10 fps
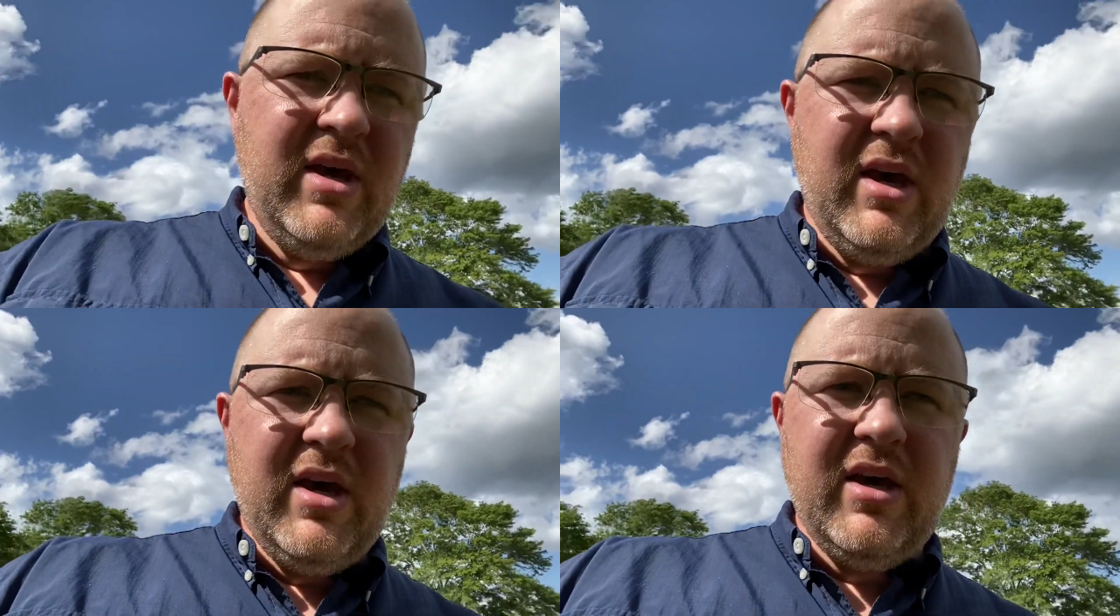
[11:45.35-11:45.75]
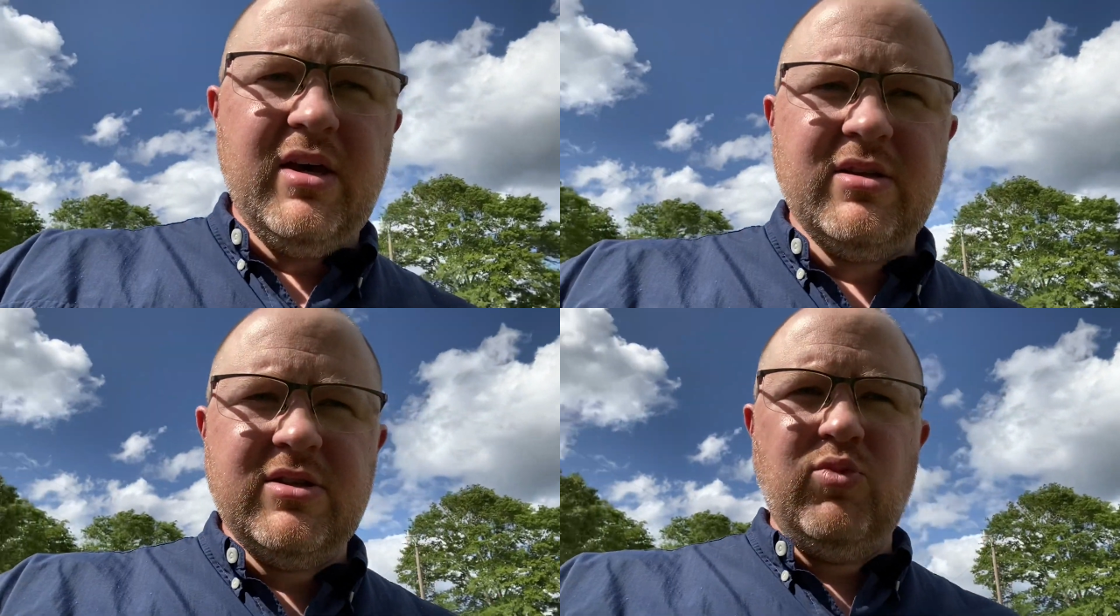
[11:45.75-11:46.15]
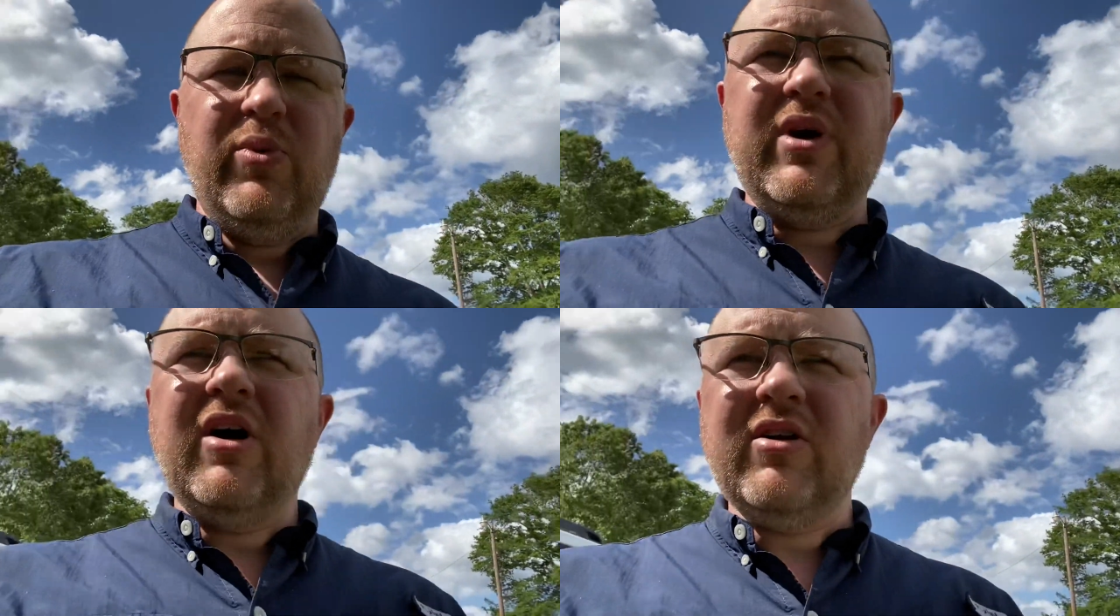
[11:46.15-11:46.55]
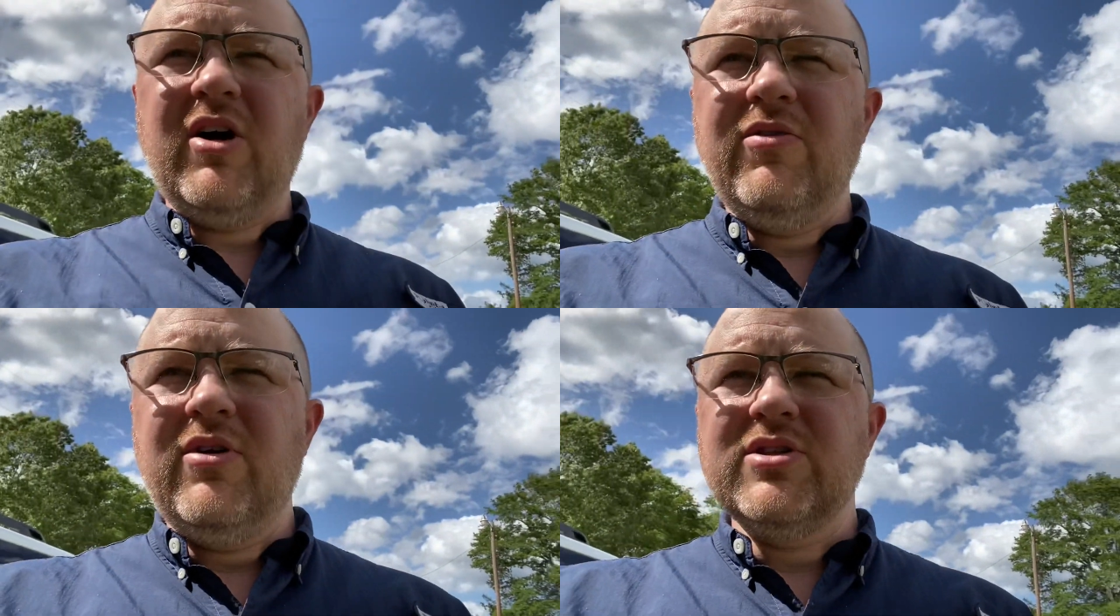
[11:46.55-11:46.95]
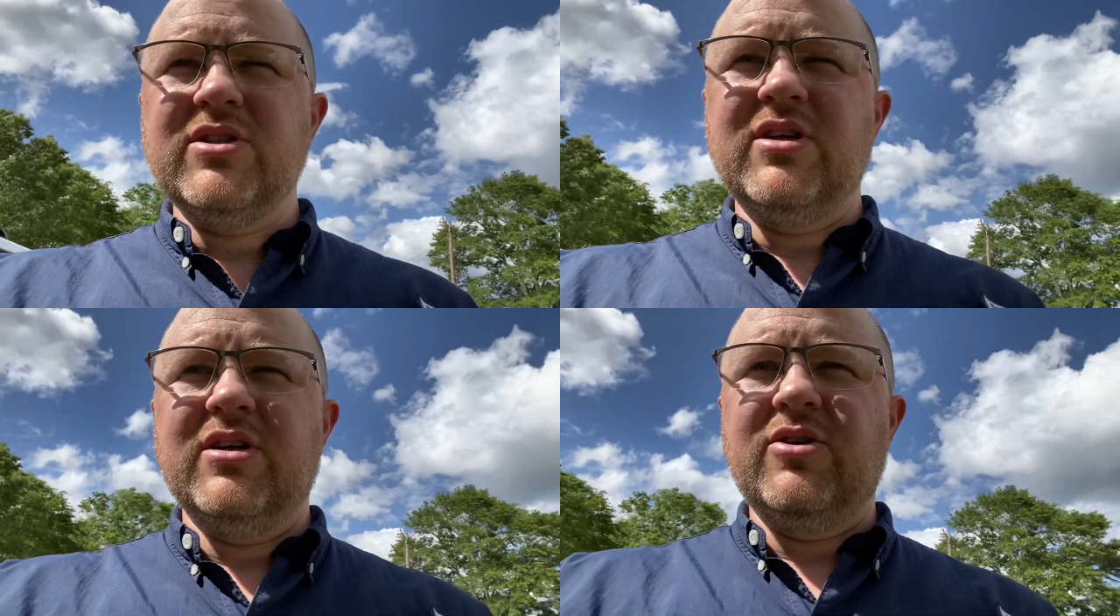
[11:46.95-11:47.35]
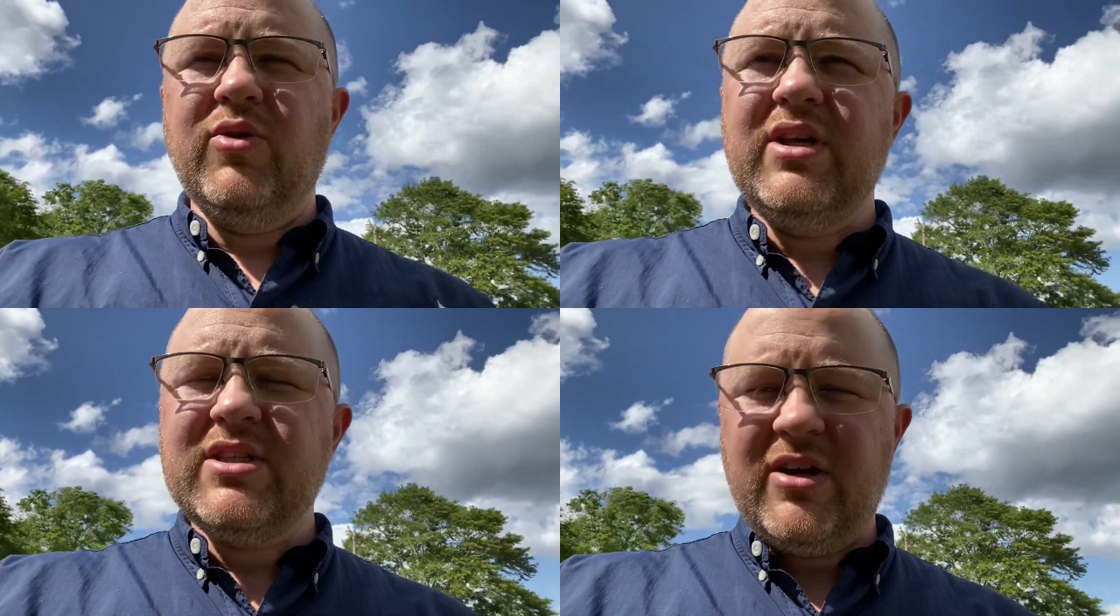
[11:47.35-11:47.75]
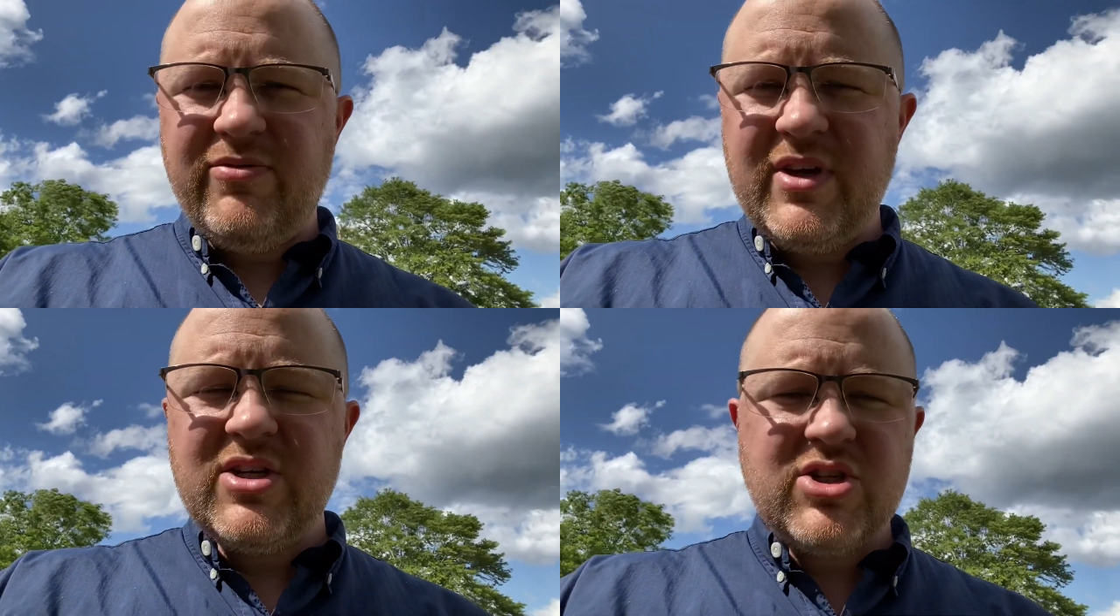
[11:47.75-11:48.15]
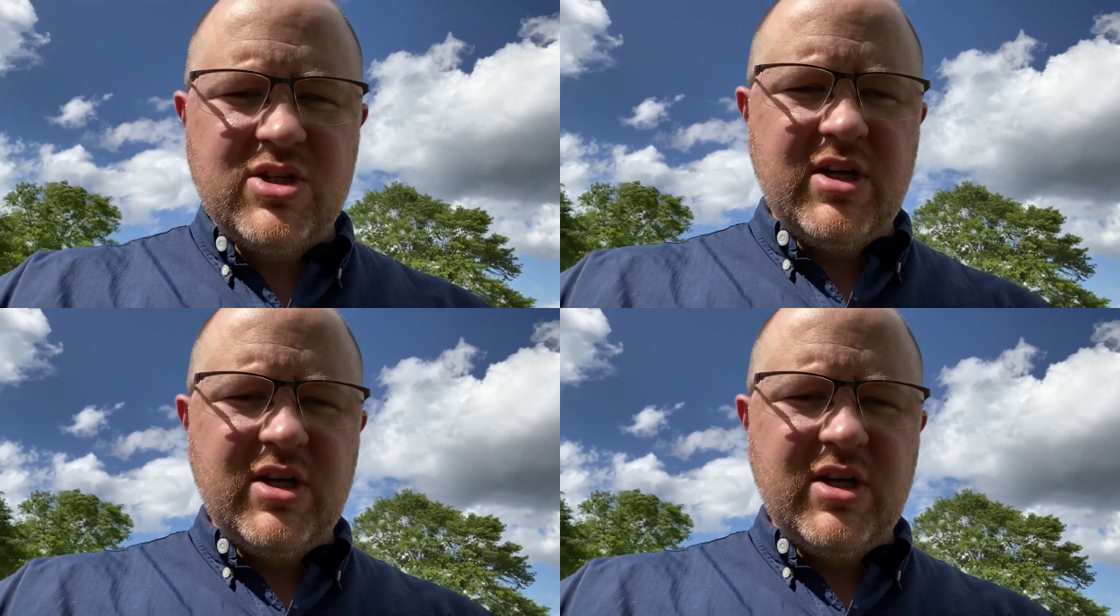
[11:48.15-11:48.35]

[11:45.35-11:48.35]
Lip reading: and when we caught all those green sunfish,